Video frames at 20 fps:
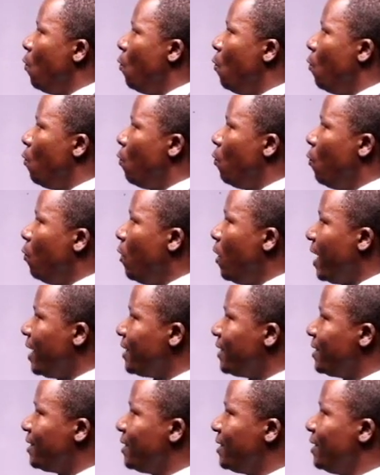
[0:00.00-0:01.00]

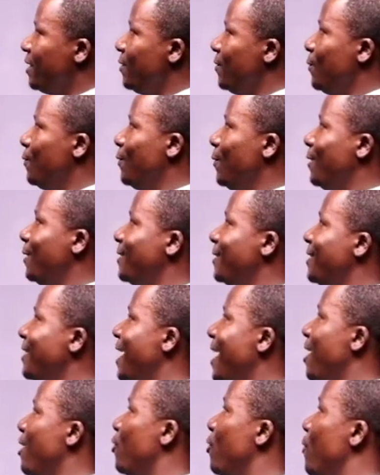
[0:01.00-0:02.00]
What was
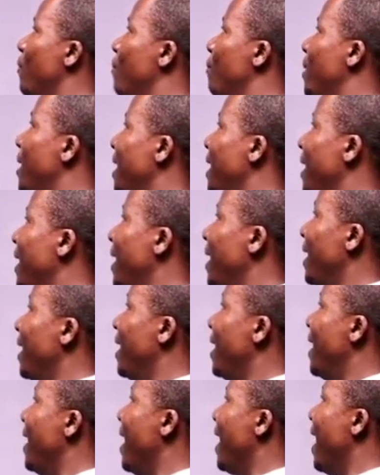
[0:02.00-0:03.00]
Angombaka
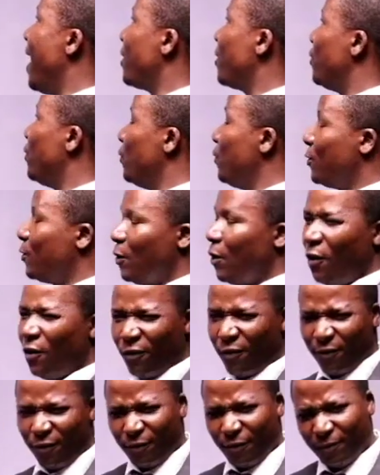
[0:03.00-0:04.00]
accused
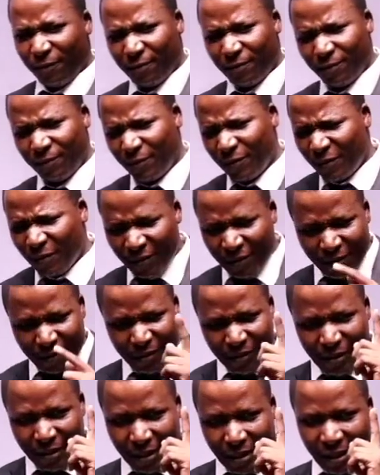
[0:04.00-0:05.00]
of?
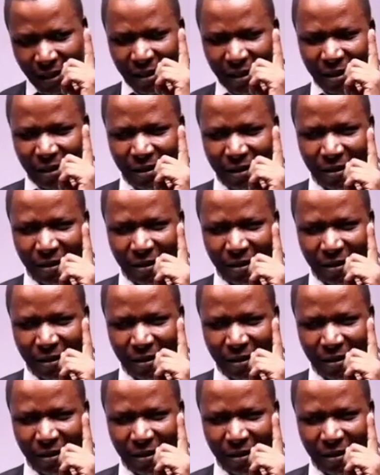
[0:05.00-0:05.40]
Think.